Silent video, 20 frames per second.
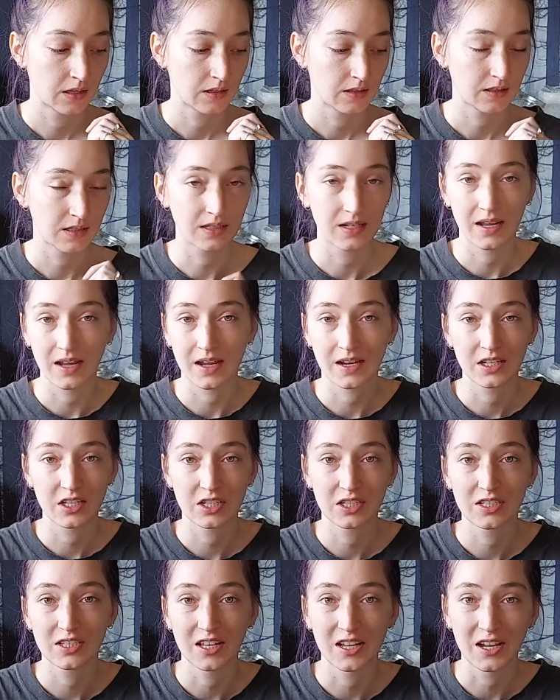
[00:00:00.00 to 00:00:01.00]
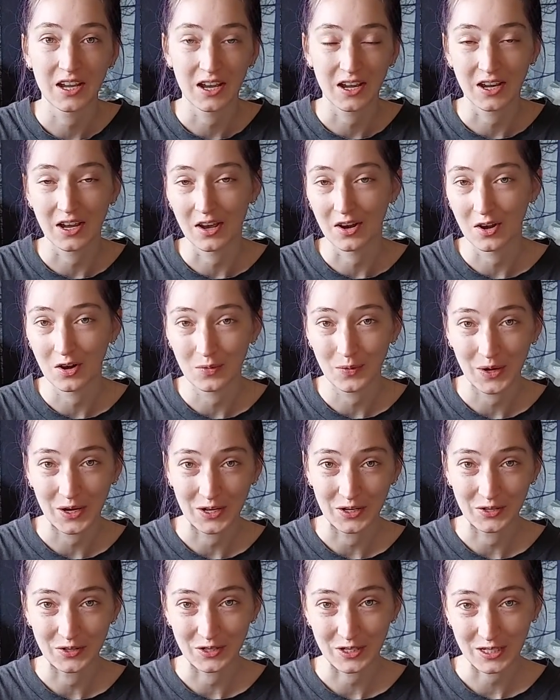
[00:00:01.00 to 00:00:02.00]
today I got all my
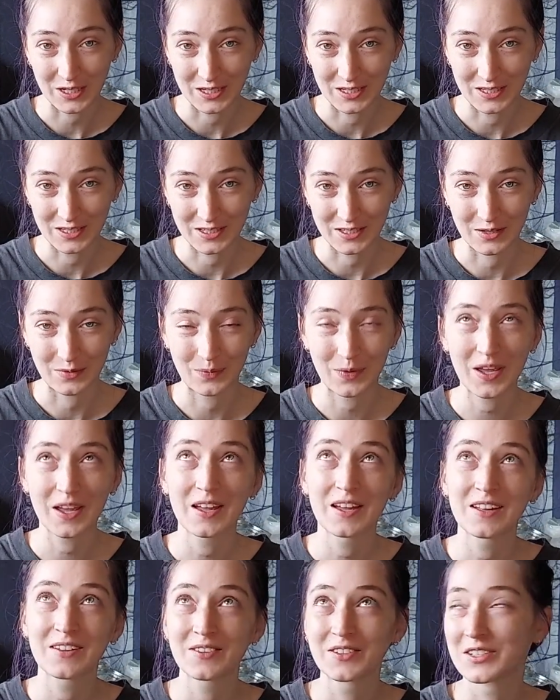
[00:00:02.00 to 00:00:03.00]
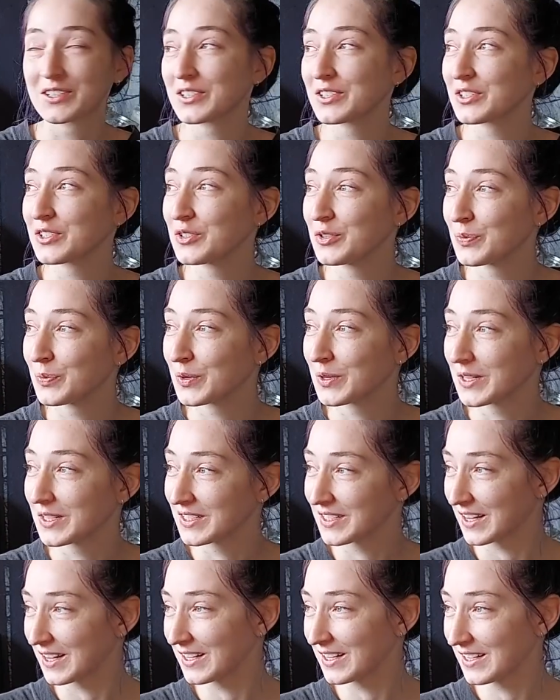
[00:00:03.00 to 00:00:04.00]
ingredients in the mail, which is super
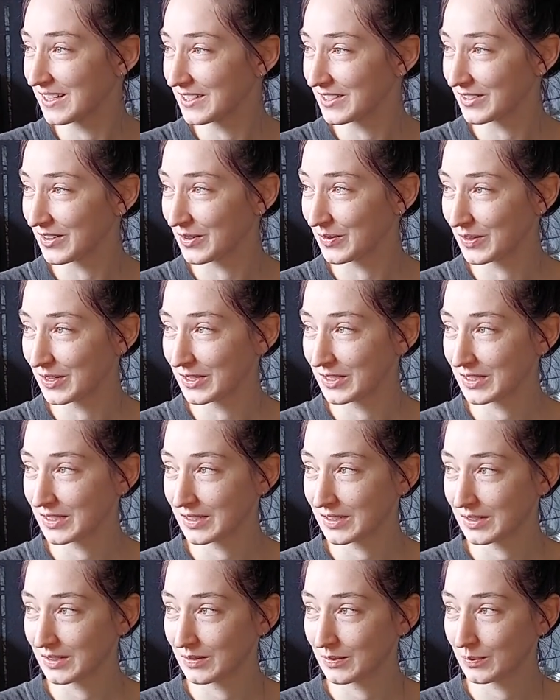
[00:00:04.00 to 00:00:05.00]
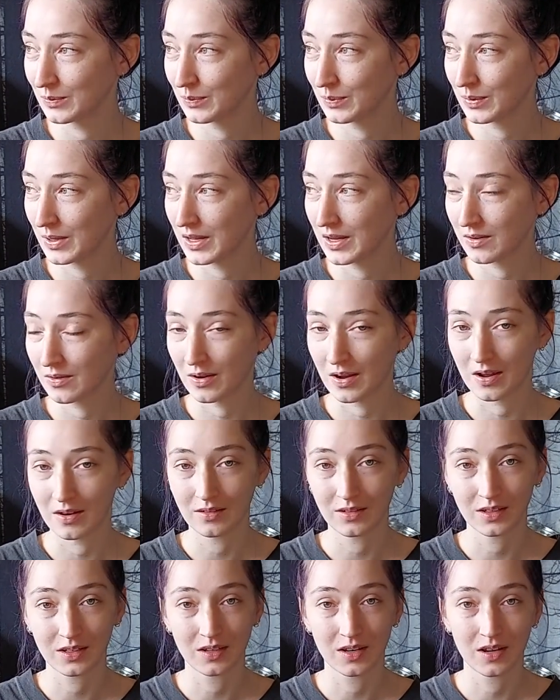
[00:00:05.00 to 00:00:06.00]
exciting, so I wanted to play around
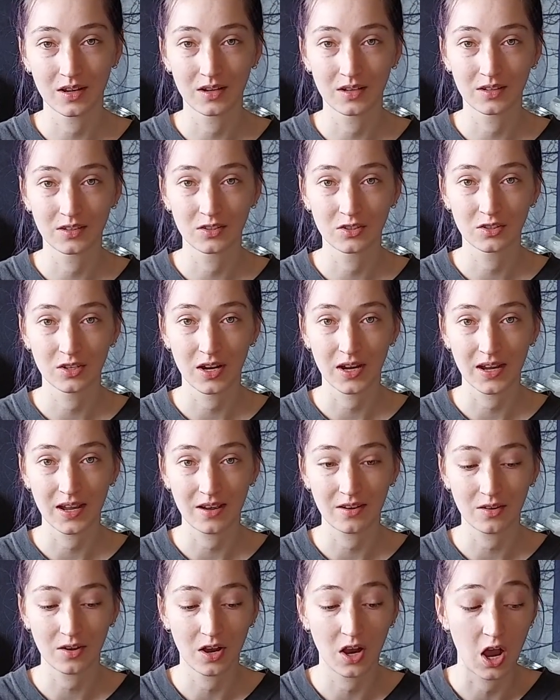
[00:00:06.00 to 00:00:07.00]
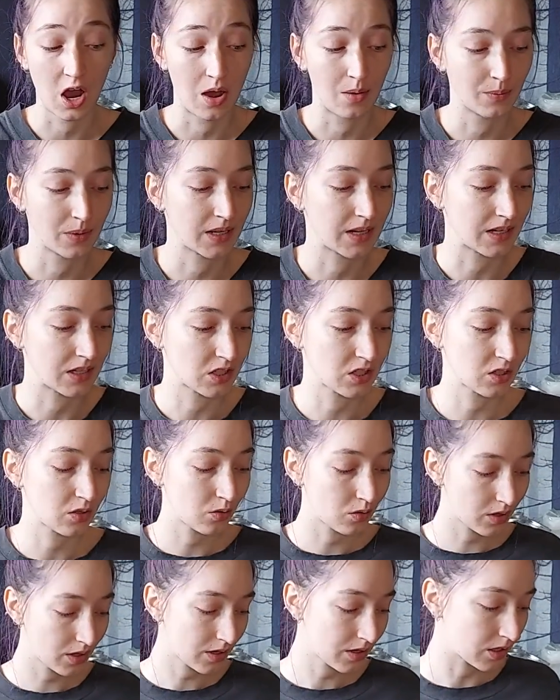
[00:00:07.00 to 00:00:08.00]
and try out a combination
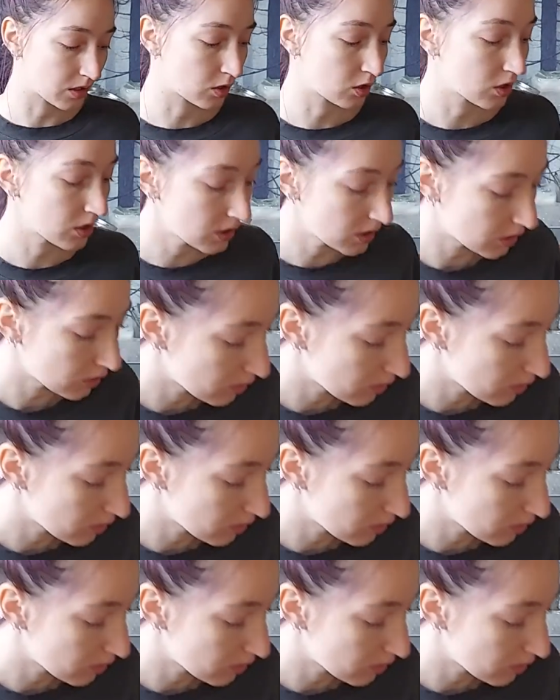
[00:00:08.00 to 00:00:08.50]
oil. I usually do